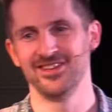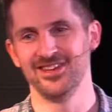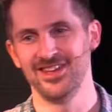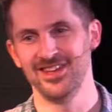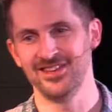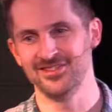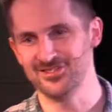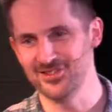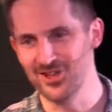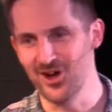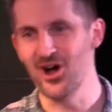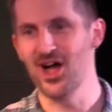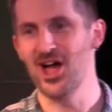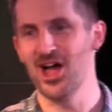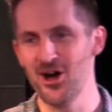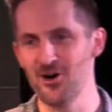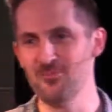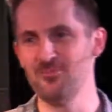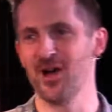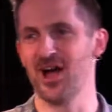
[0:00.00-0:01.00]
He's not
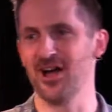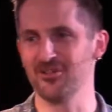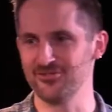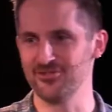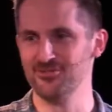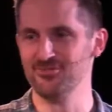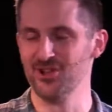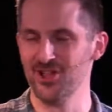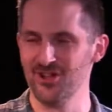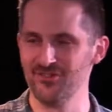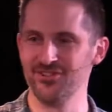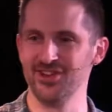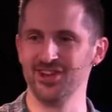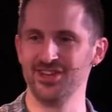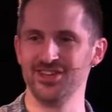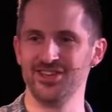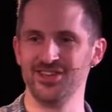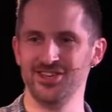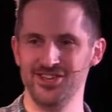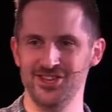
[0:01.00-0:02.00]
held back from
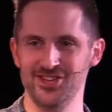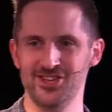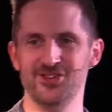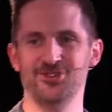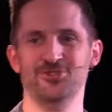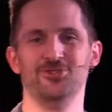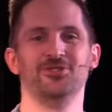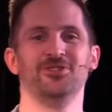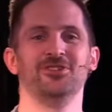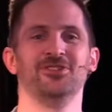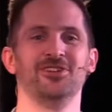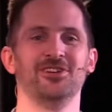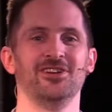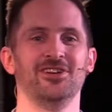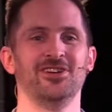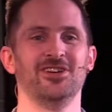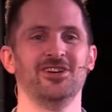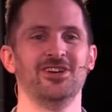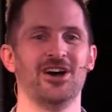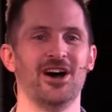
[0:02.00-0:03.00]
loving you.
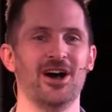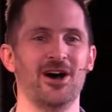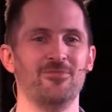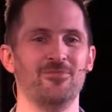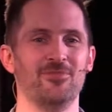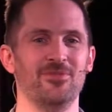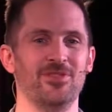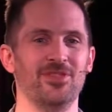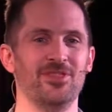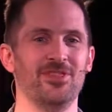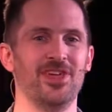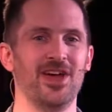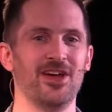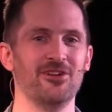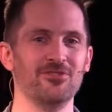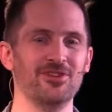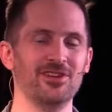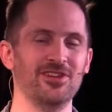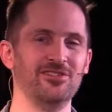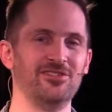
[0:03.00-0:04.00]

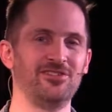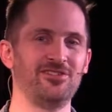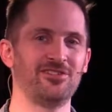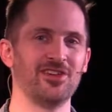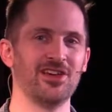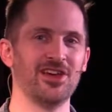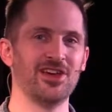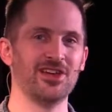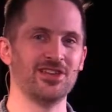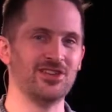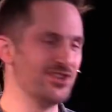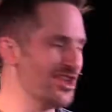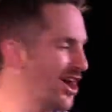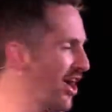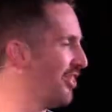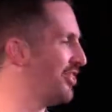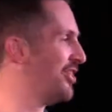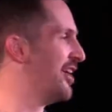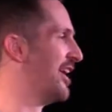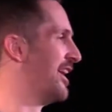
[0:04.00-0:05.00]
There is
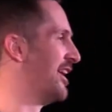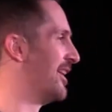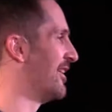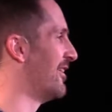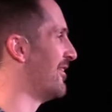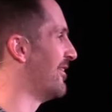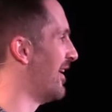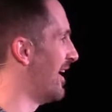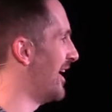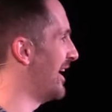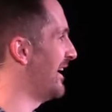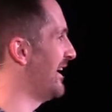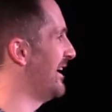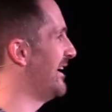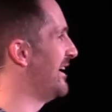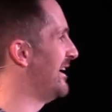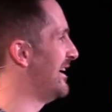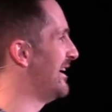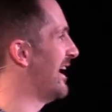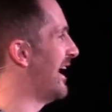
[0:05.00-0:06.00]
nothing that
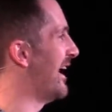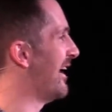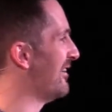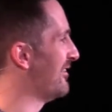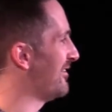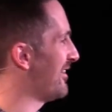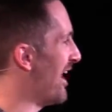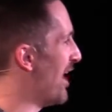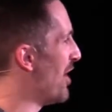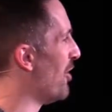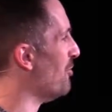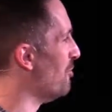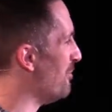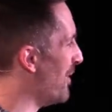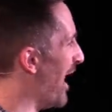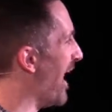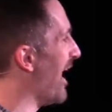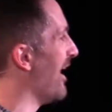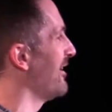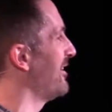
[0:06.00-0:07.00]
he has held
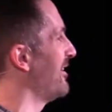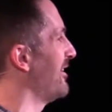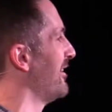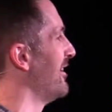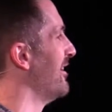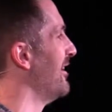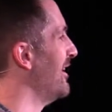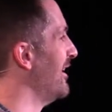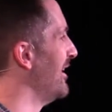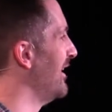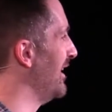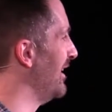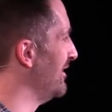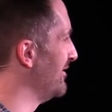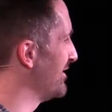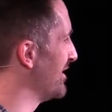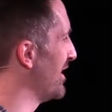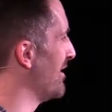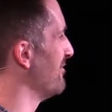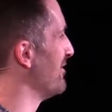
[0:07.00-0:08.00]
back in
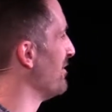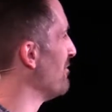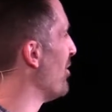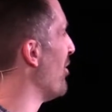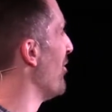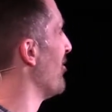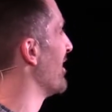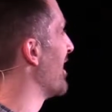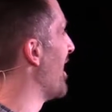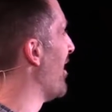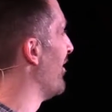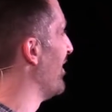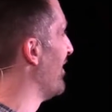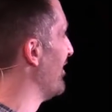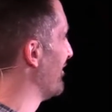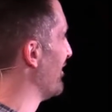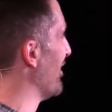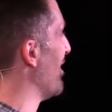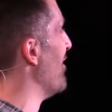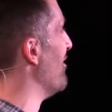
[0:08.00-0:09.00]
terms of pouring out
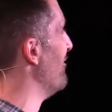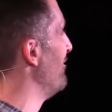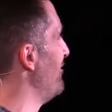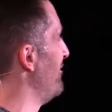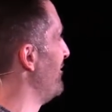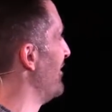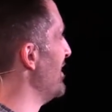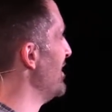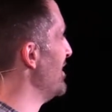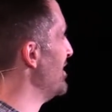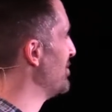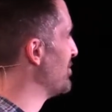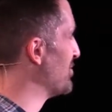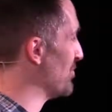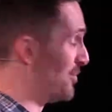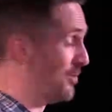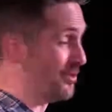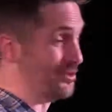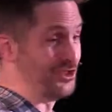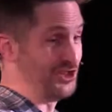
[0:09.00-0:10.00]
his love
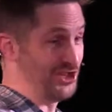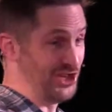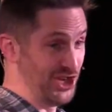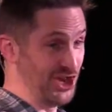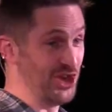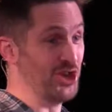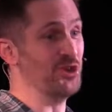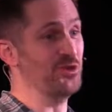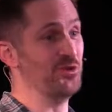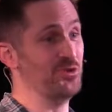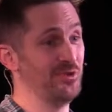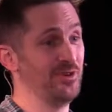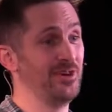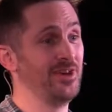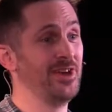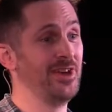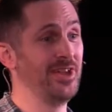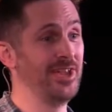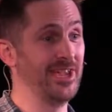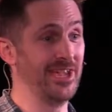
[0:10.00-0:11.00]
towards you
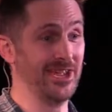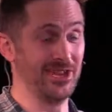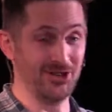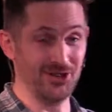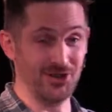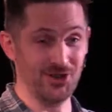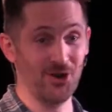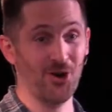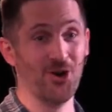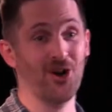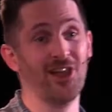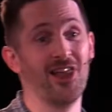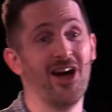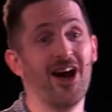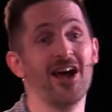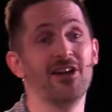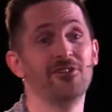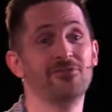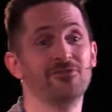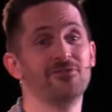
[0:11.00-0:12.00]
in your
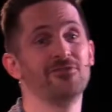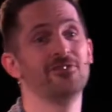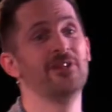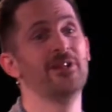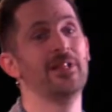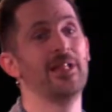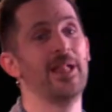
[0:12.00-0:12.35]
life.